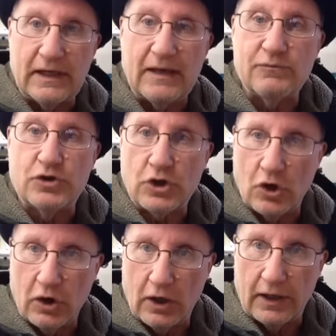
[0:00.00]
named
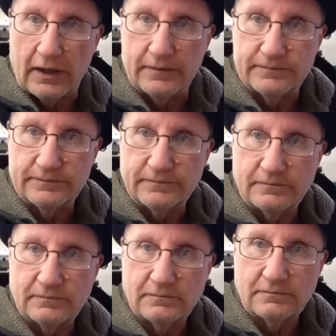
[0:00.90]
John.
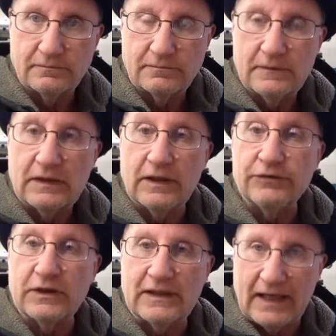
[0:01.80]

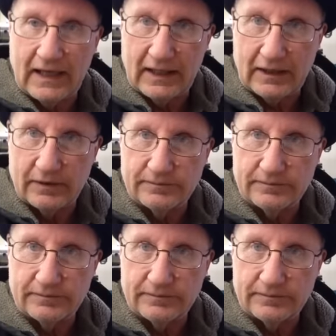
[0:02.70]
Lives in Canada.